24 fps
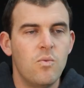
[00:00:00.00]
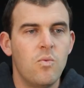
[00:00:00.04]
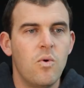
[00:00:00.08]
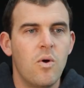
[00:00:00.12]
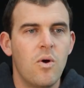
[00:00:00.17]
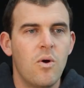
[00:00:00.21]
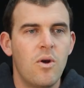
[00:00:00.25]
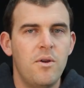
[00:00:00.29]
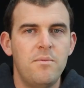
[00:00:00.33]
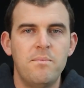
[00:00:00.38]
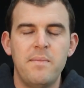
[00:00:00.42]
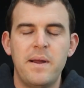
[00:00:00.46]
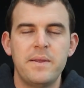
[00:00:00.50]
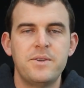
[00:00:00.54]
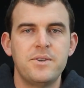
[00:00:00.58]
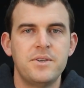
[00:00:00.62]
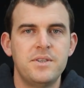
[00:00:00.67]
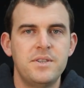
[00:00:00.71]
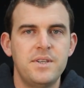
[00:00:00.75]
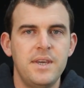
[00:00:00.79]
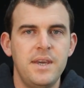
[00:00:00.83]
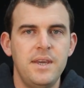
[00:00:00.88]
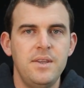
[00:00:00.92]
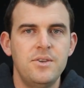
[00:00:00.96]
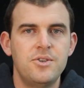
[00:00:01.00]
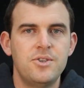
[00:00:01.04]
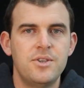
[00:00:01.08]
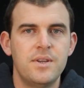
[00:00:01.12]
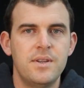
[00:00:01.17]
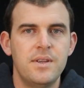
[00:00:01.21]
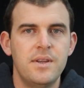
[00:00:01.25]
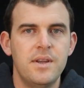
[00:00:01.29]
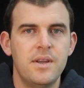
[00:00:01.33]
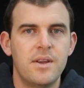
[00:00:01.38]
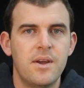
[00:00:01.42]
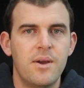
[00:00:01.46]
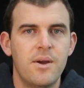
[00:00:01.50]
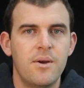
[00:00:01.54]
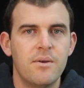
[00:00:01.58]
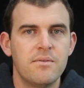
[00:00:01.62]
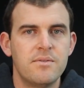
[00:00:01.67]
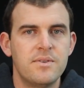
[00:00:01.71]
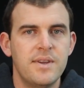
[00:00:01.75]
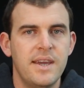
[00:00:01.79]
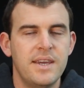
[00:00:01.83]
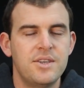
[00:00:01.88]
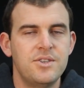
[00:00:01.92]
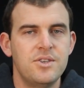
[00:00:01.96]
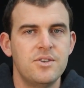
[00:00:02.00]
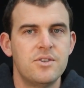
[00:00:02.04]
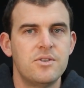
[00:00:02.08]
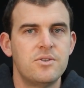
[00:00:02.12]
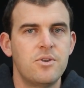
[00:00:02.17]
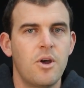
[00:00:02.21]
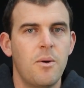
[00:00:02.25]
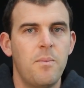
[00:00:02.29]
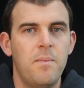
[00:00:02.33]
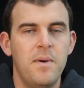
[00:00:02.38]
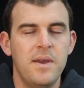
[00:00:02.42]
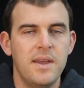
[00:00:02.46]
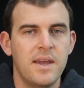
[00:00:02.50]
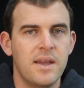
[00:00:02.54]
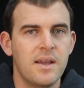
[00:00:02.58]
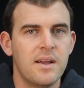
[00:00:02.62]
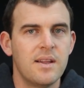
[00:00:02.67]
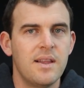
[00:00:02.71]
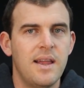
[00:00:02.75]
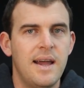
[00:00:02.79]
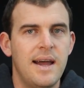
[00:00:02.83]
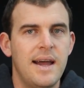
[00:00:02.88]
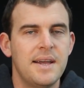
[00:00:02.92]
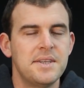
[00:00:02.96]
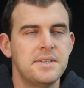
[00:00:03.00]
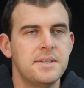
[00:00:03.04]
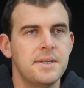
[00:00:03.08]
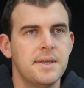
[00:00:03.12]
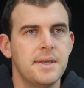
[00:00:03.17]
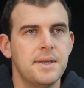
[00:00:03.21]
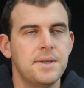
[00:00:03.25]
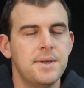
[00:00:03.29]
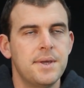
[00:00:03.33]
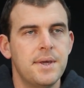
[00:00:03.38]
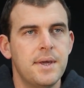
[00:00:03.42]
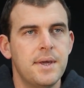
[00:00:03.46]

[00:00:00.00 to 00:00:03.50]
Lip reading: warrant much attention, you know, of actually stopping and glassing.